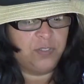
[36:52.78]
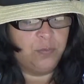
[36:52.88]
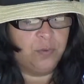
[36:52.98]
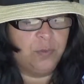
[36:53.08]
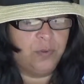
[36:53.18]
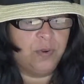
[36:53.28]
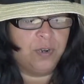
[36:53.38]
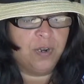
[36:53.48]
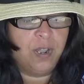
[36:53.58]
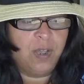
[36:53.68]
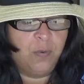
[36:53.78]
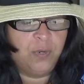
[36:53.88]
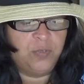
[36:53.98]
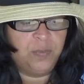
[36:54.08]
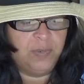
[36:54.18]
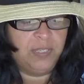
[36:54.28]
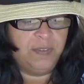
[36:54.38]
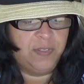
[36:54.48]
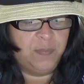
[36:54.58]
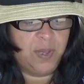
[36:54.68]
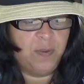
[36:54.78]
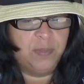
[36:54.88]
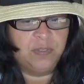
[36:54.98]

New World Order, which we believe the Pope